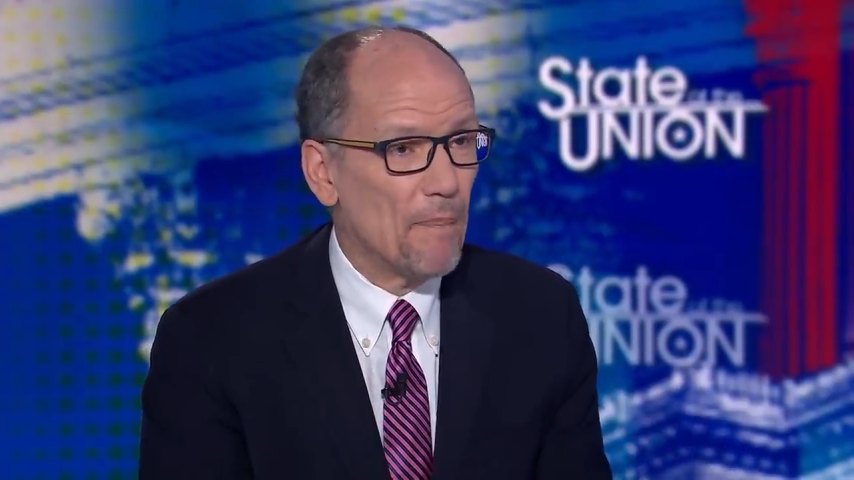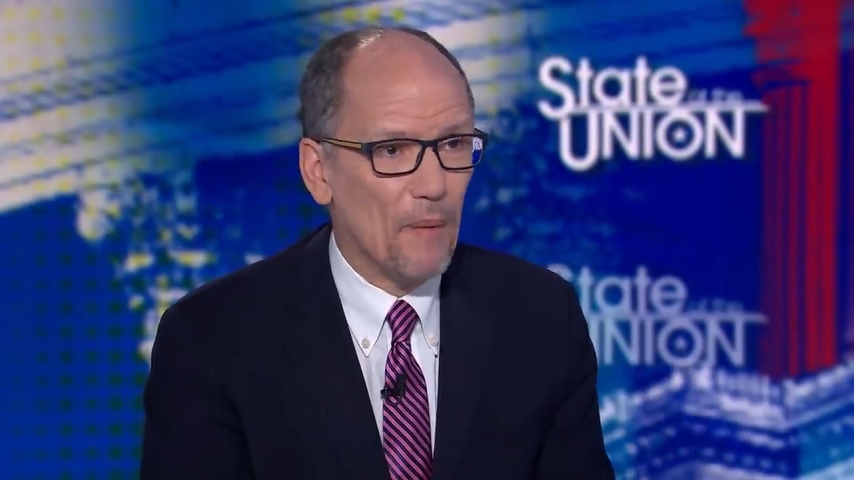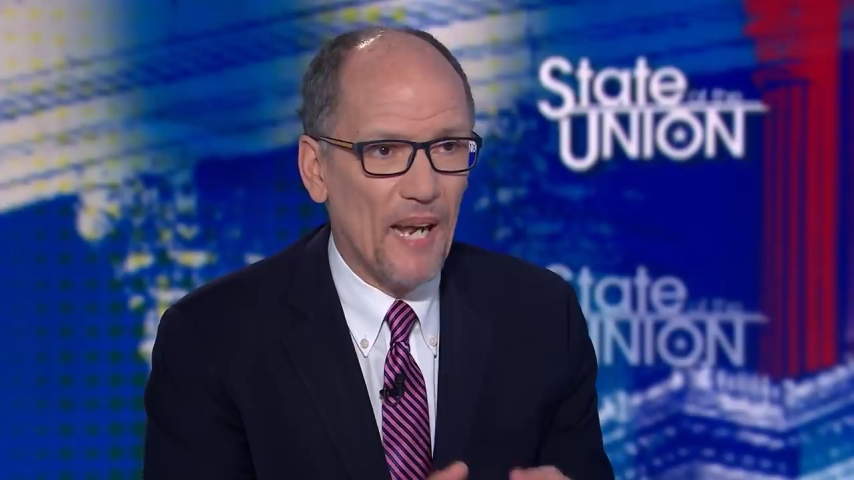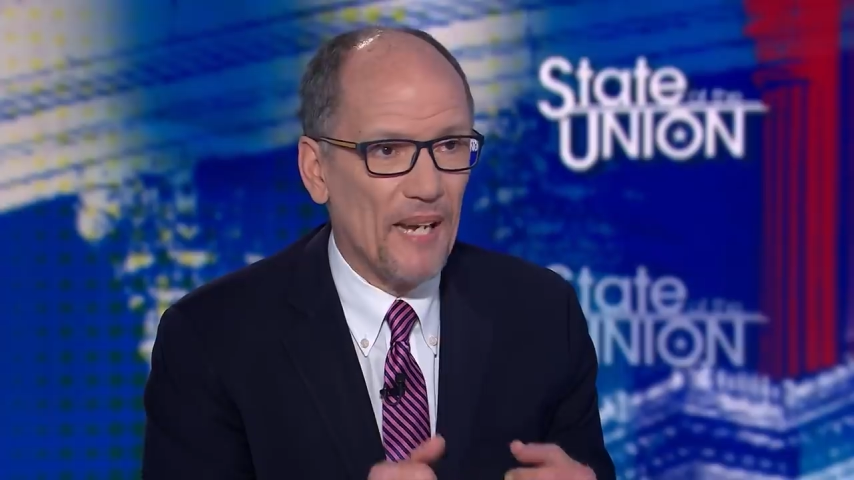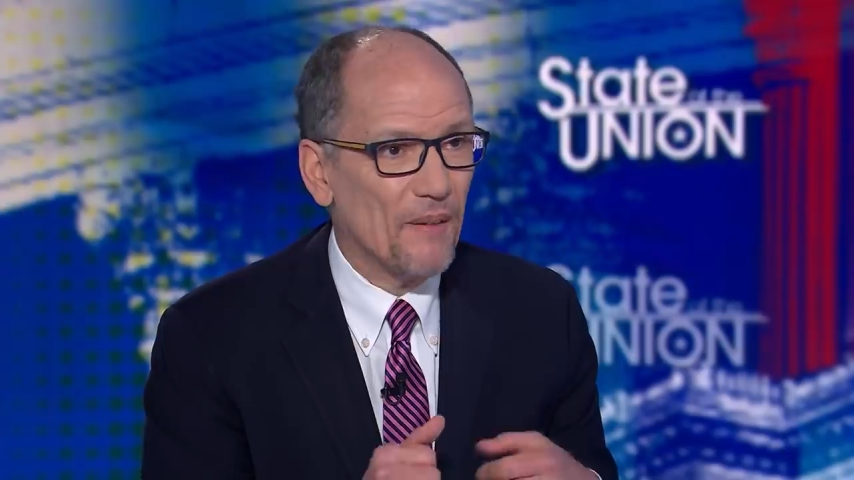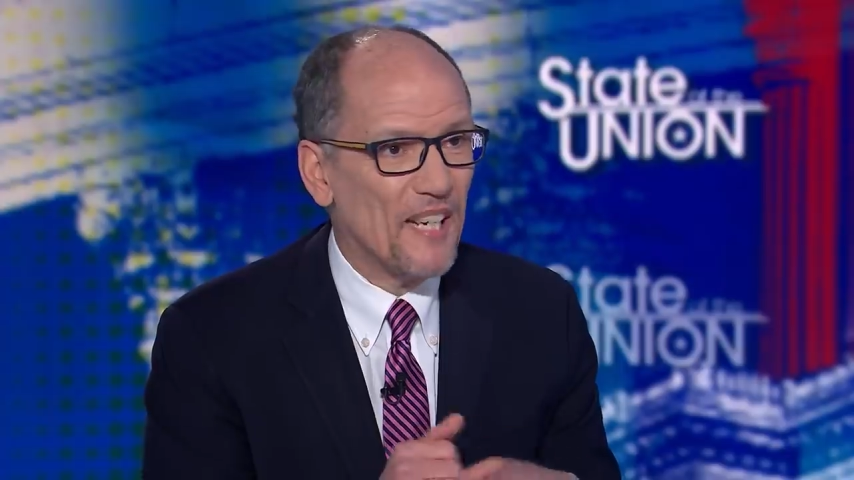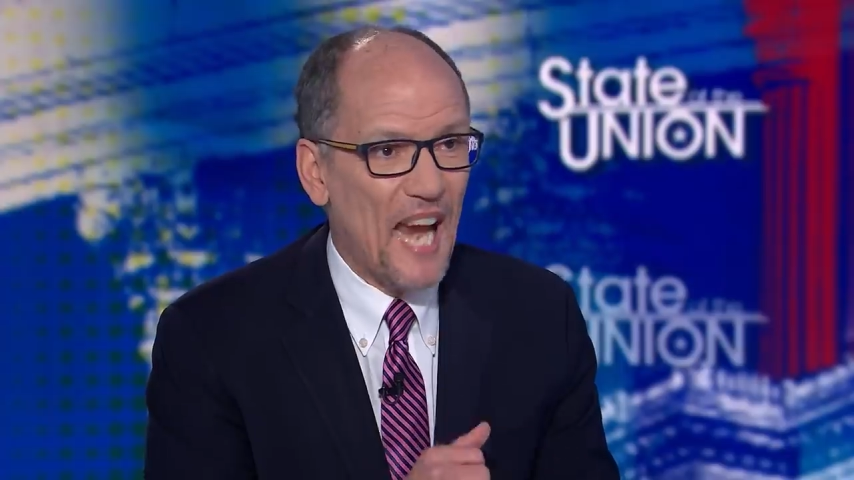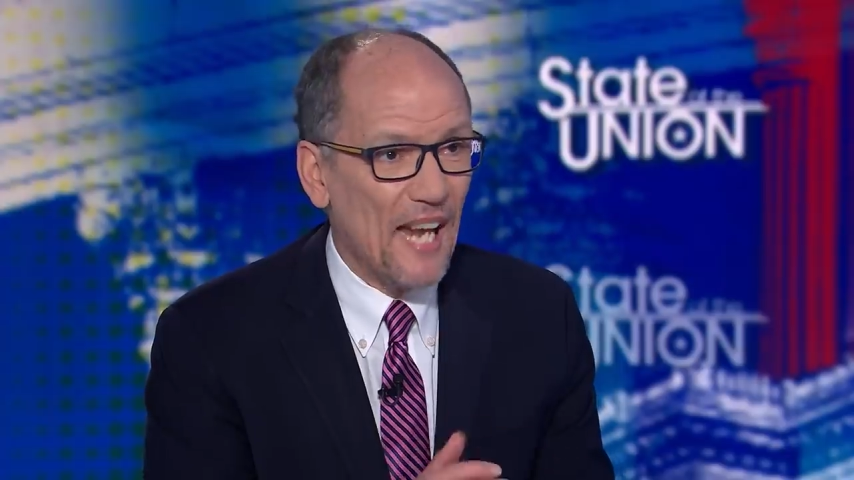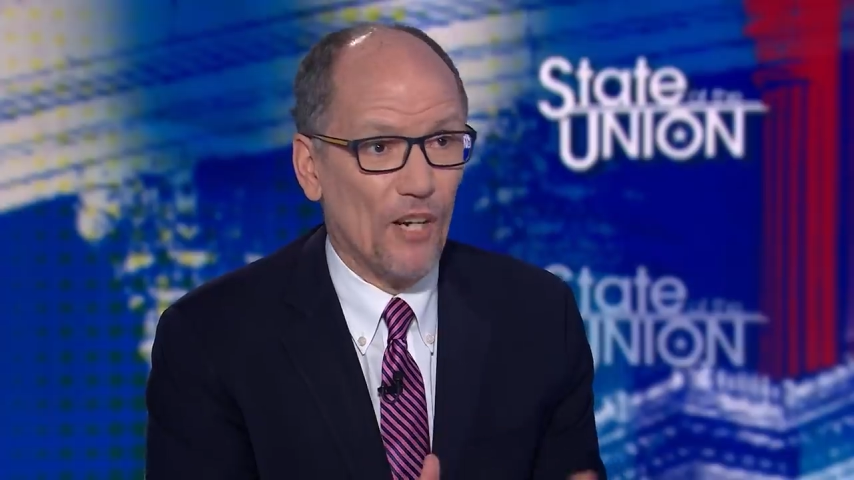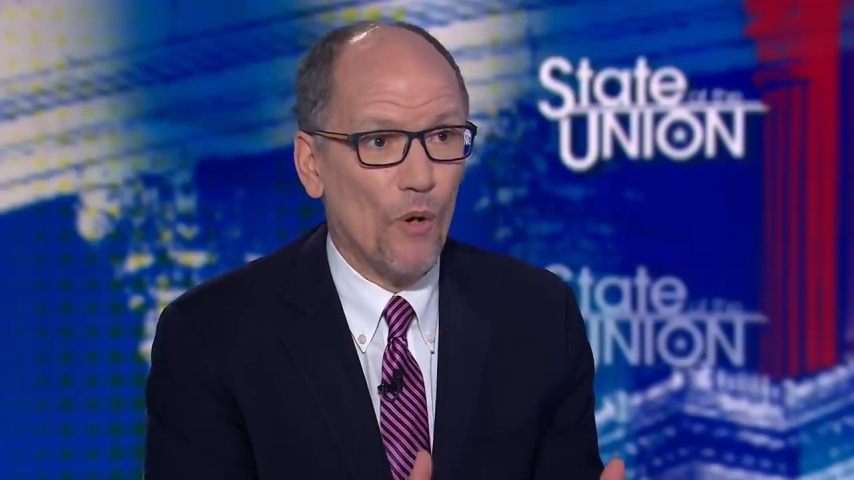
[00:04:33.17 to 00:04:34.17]
But I
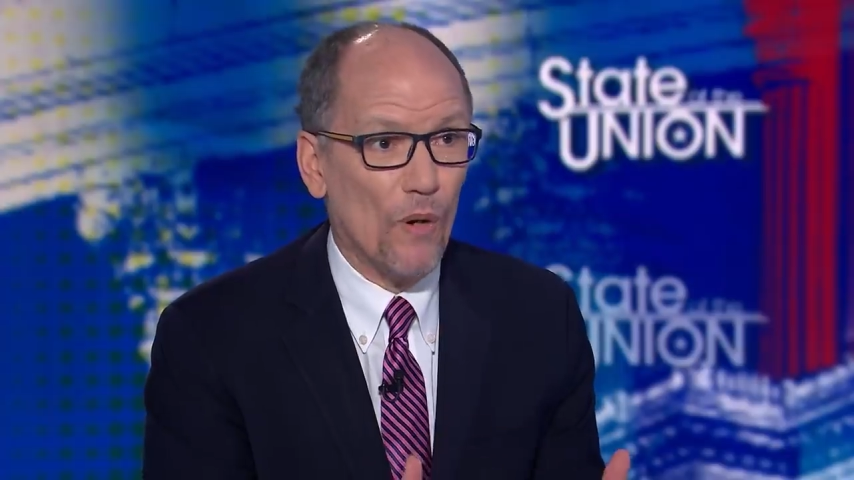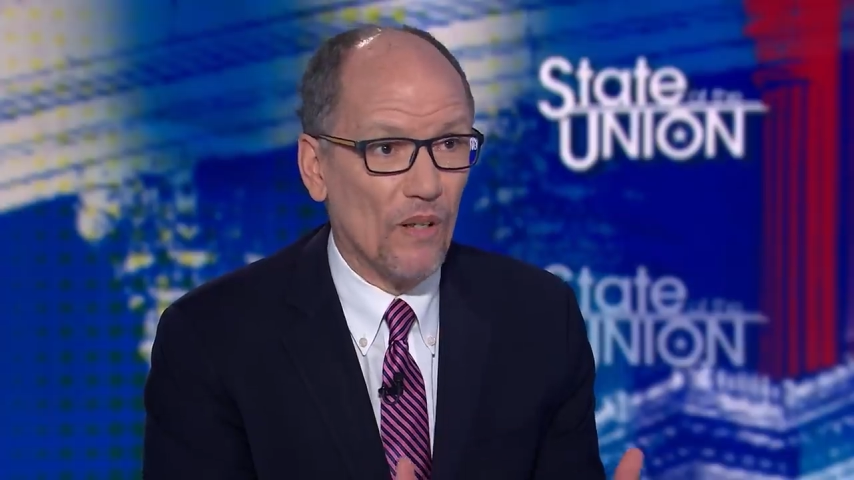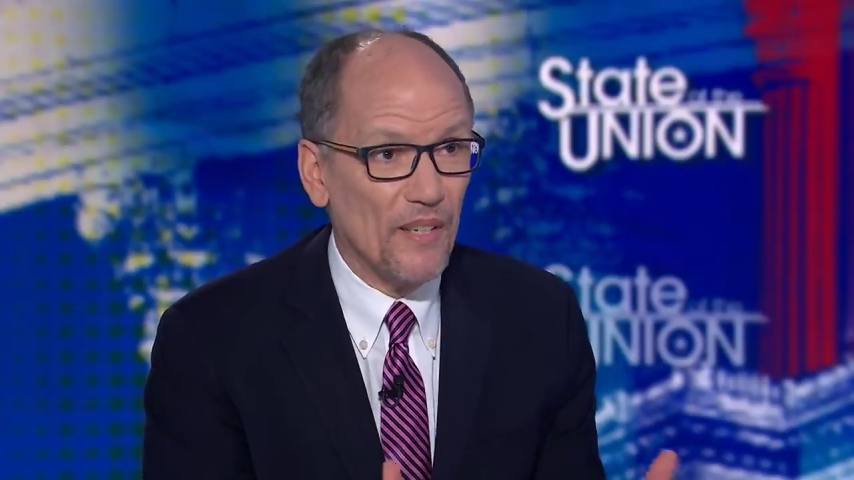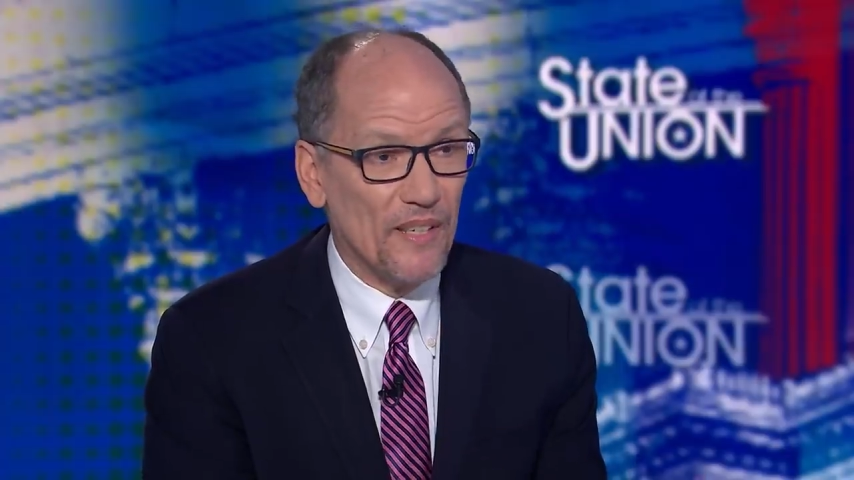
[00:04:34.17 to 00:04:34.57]
categorically